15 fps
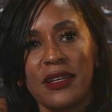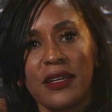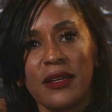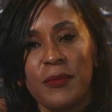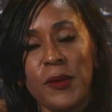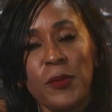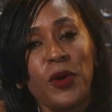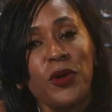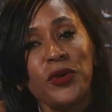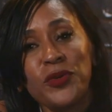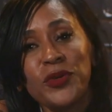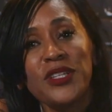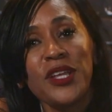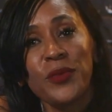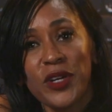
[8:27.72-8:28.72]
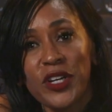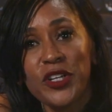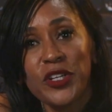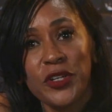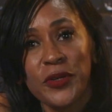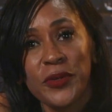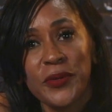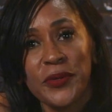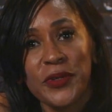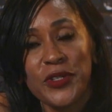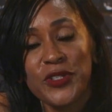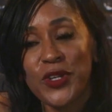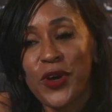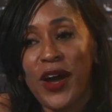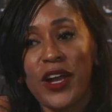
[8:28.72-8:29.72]
people gonna do what they want to do.
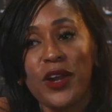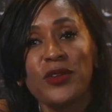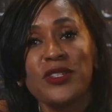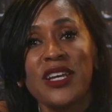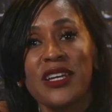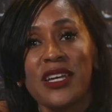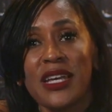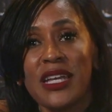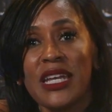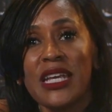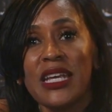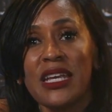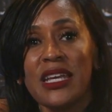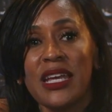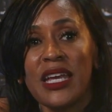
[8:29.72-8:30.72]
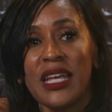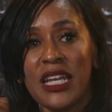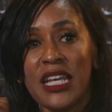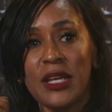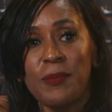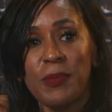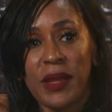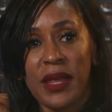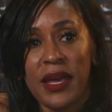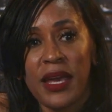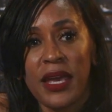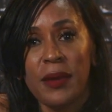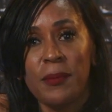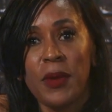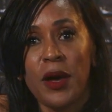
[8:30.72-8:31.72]
So I don't take any any
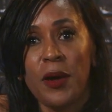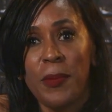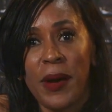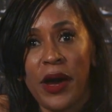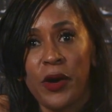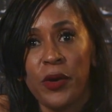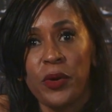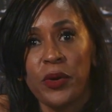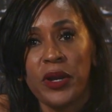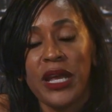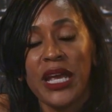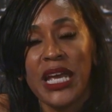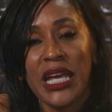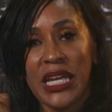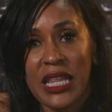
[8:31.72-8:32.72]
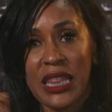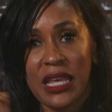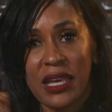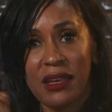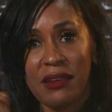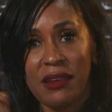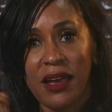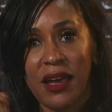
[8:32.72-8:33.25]
blame about anything.